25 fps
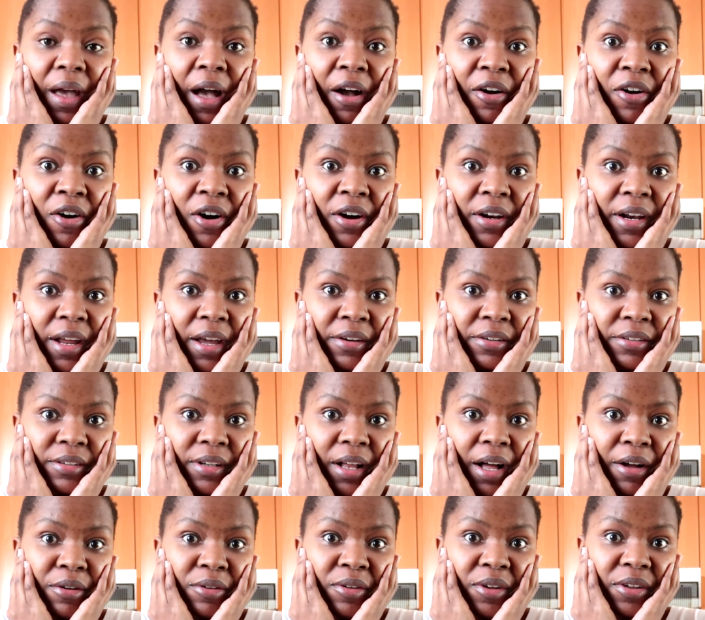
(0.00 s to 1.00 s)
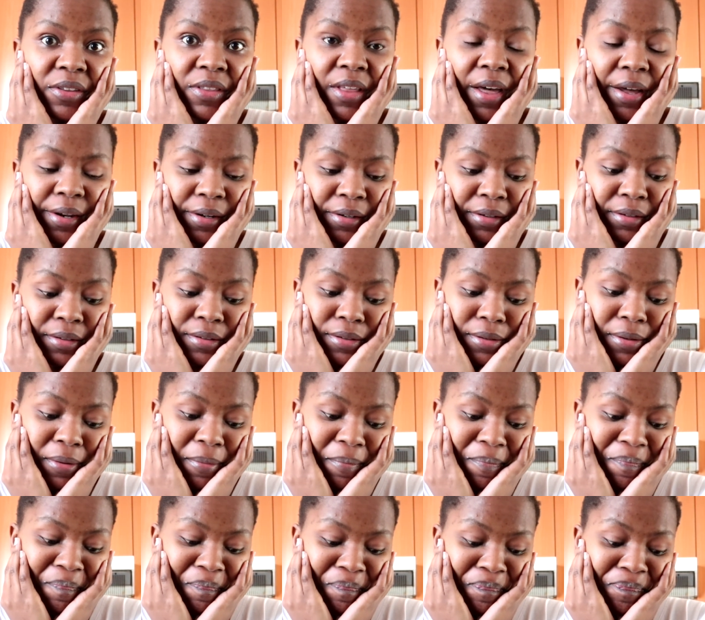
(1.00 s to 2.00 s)
I can't handle how good that is.
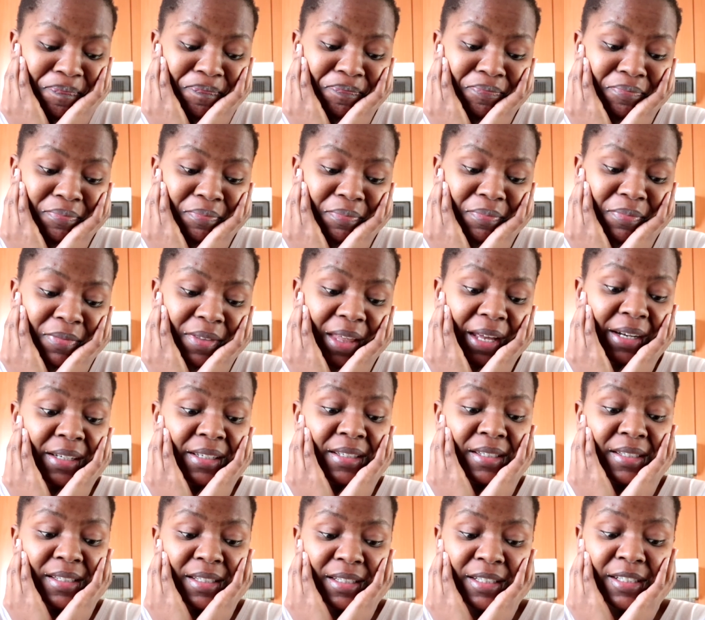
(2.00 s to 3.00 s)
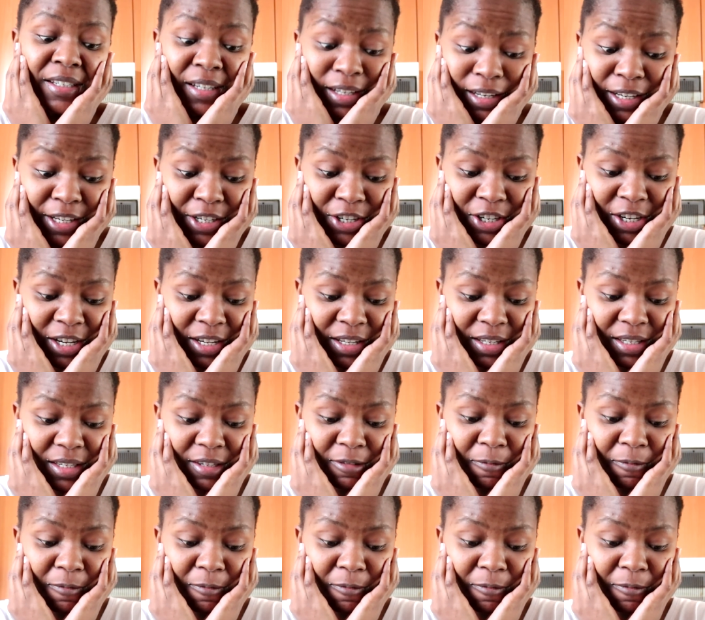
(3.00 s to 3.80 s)
That is delicious.